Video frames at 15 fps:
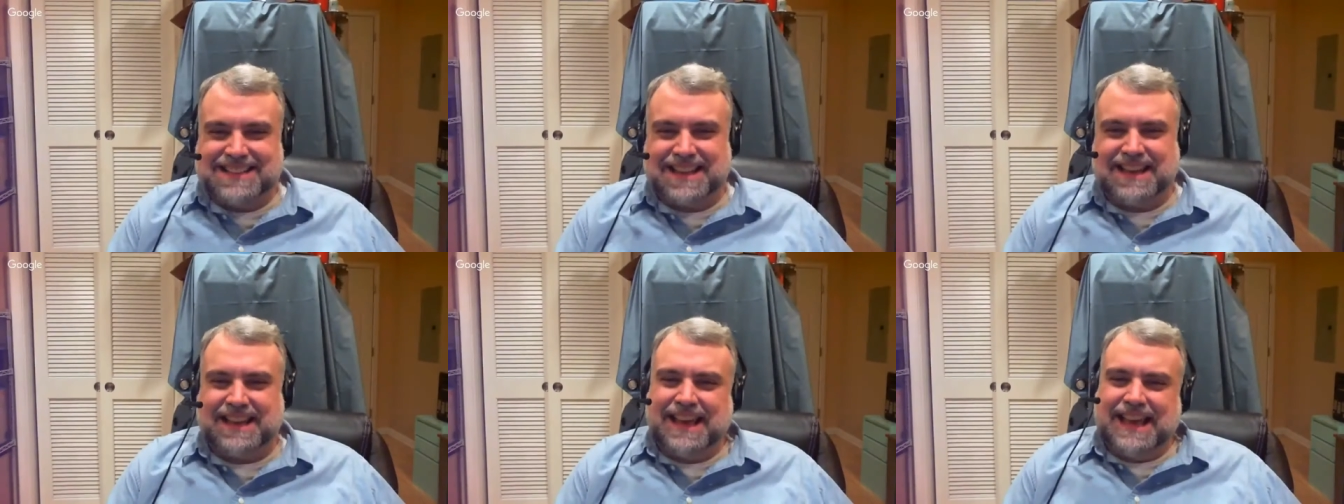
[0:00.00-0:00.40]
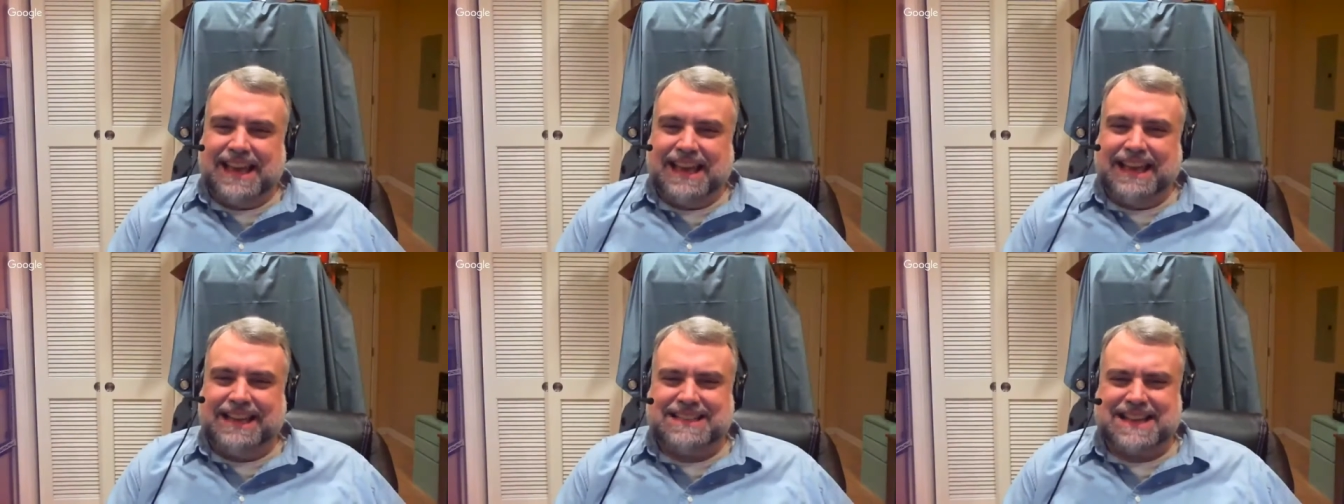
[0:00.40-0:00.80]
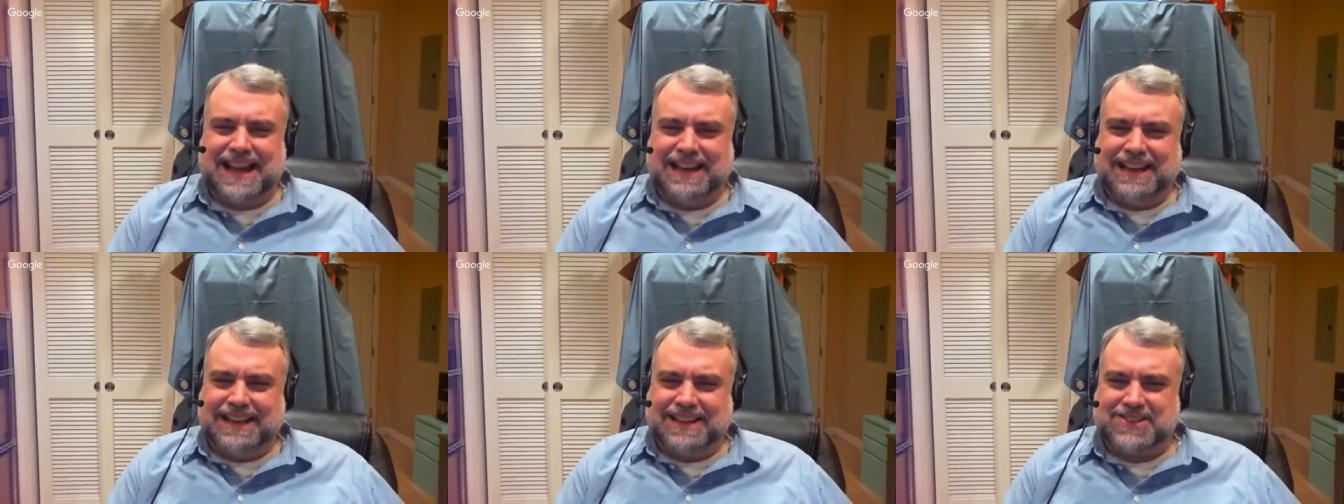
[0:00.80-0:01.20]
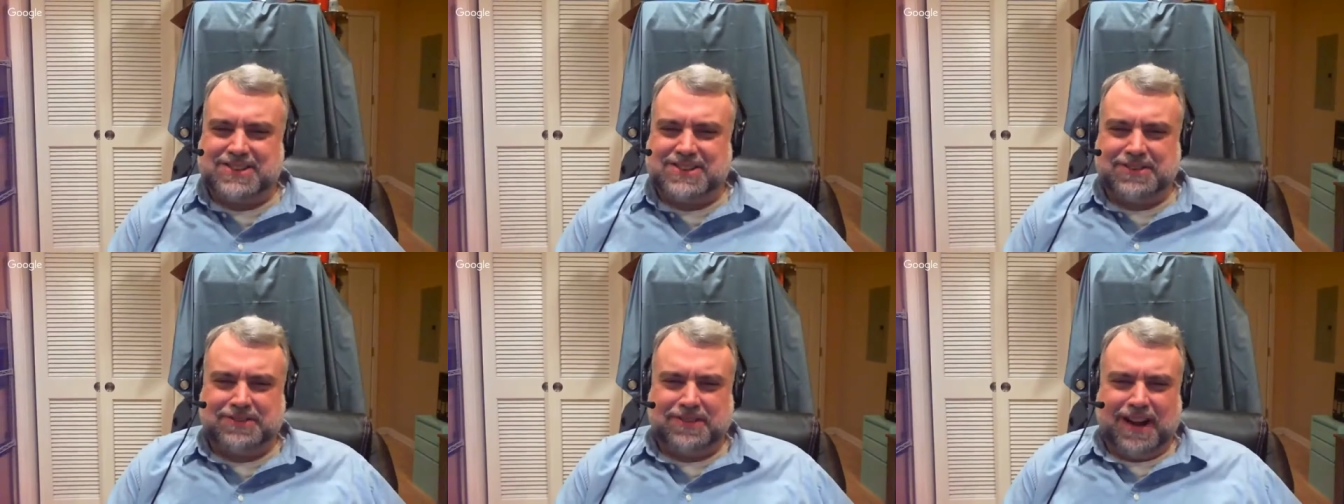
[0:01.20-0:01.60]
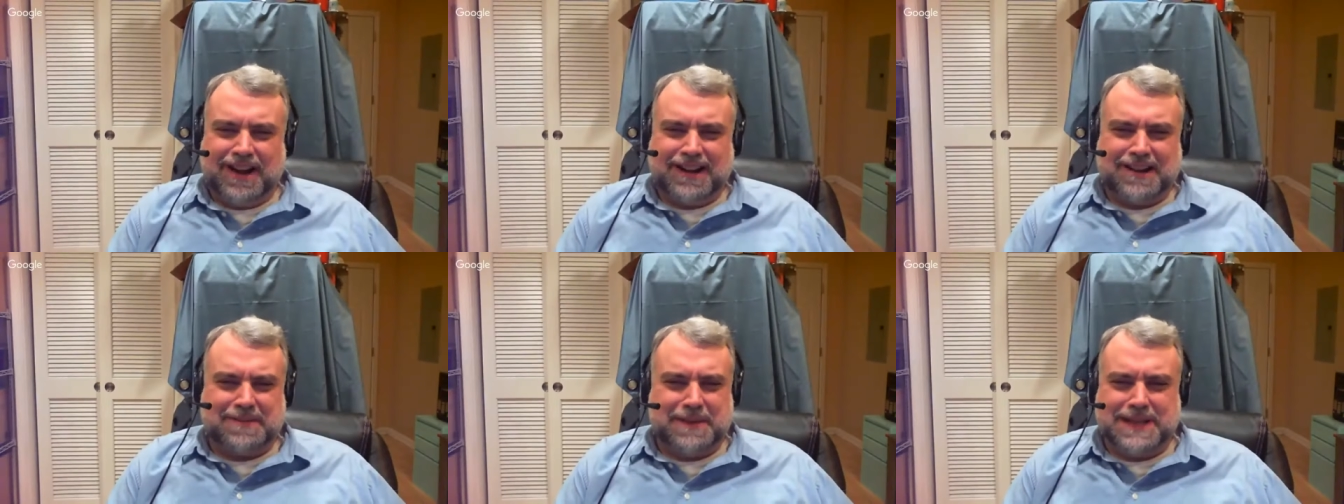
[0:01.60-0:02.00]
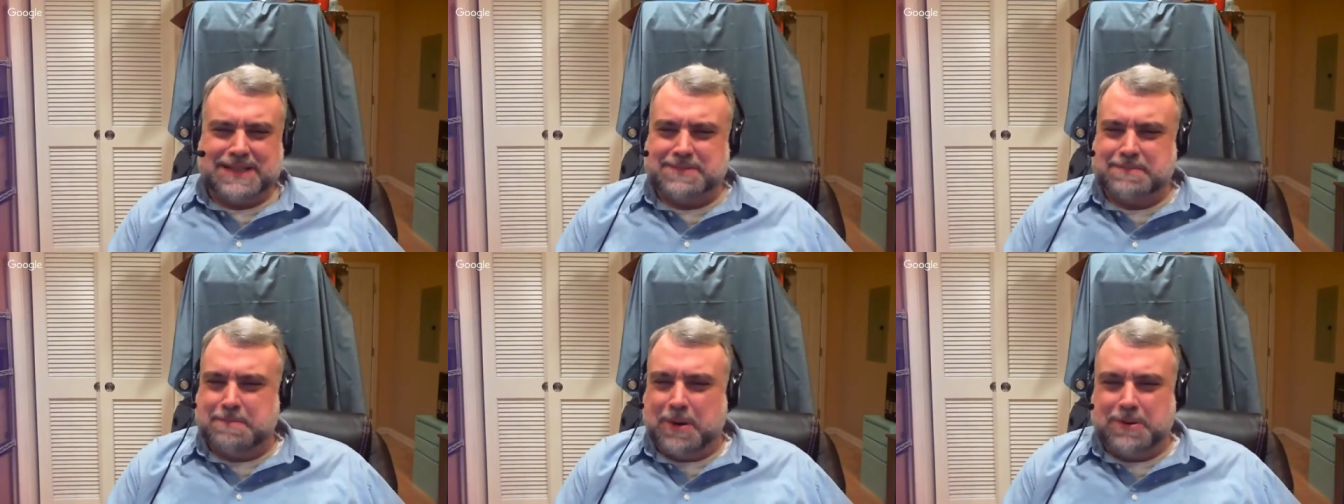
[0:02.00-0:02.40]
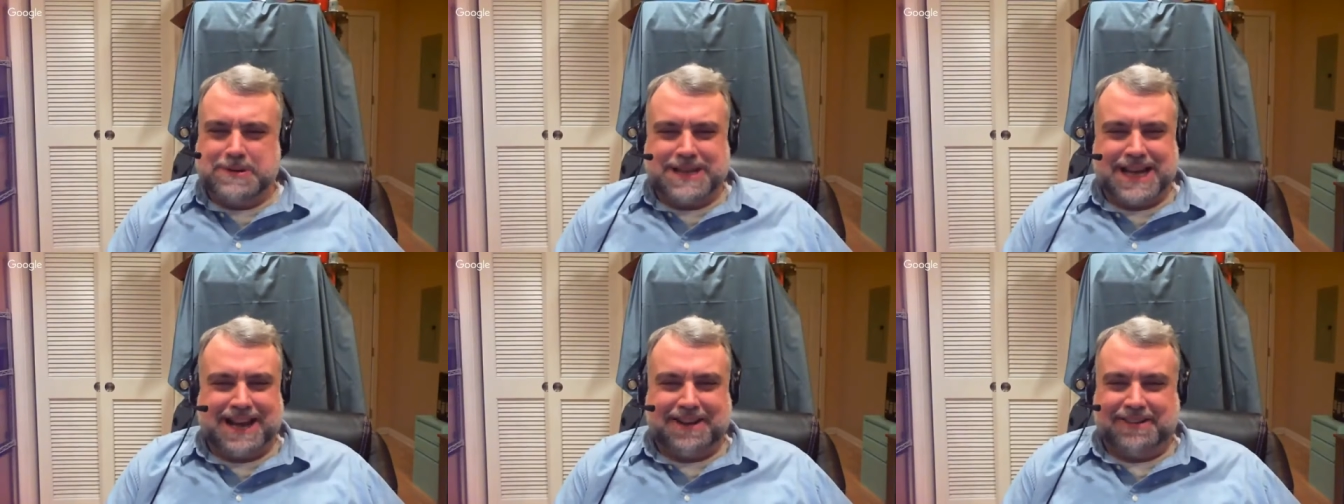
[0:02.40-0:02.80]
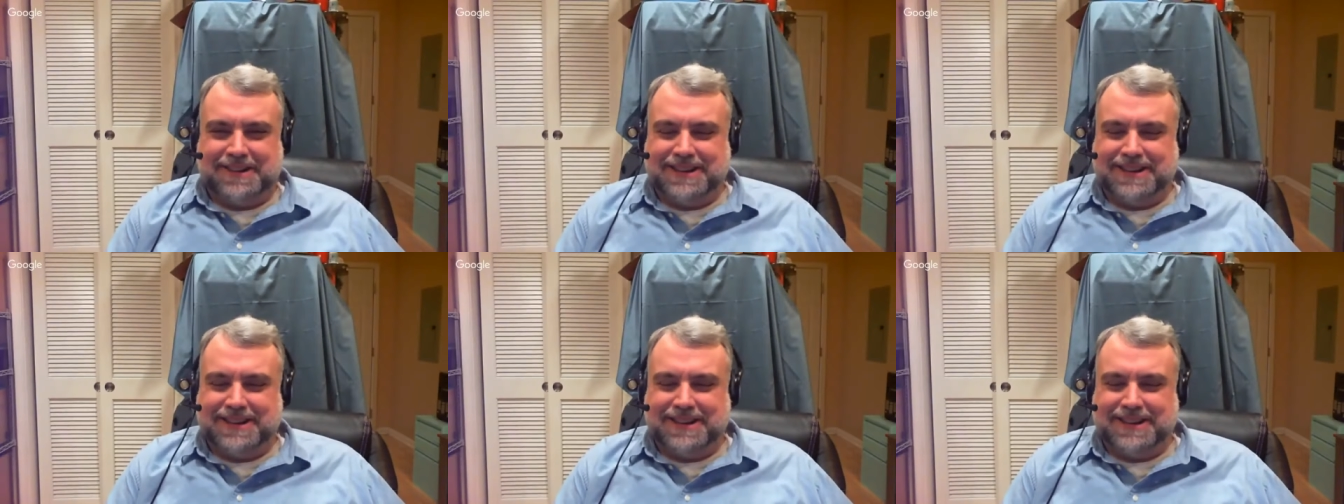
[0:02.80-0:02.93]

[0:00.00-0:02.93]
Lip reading: kind of like surf rock meets Motown.